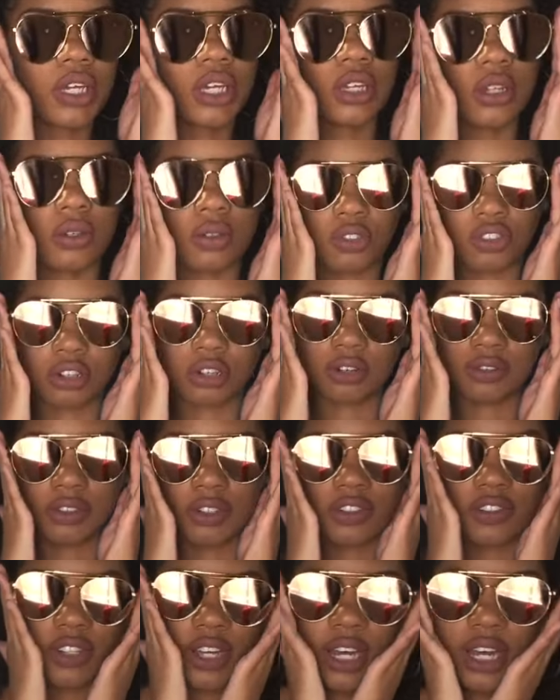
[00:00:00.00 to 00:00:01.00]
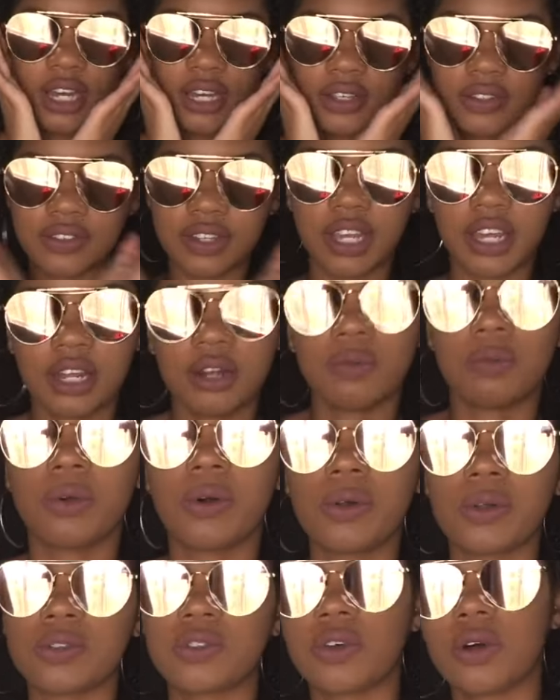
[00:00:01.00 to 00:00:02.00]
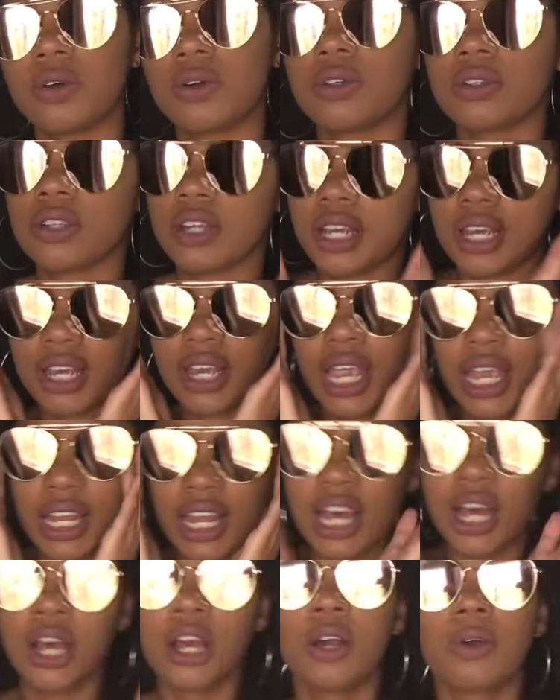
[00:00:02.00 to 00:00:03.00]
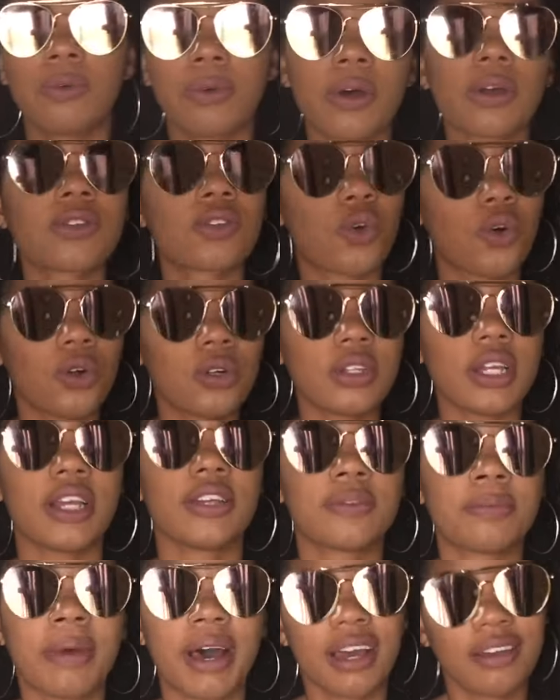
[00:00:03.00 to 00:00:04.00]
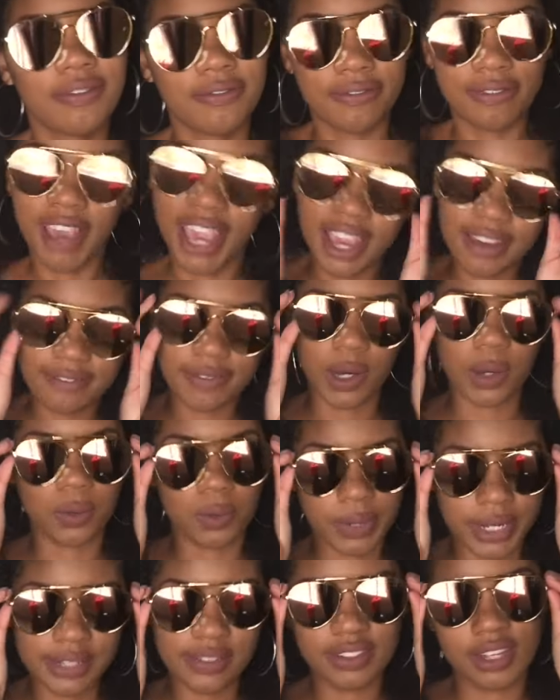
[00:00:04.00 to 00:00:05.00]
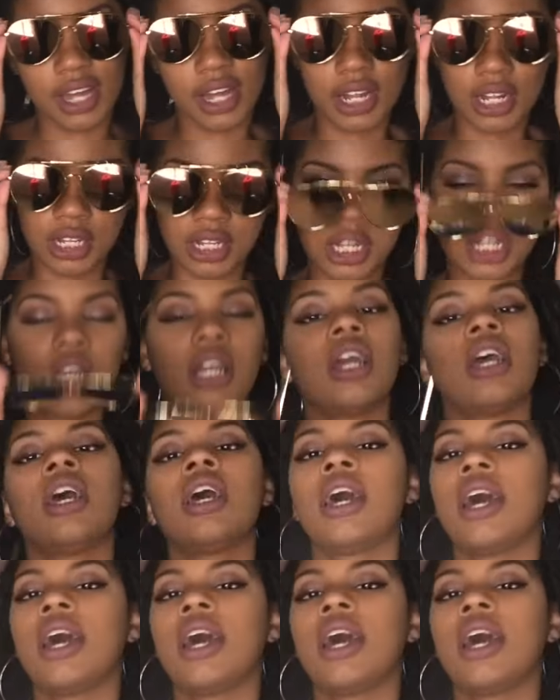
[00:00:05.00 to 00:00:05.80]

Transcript: huge and oversized and rose gold and rose gold is my favorite color.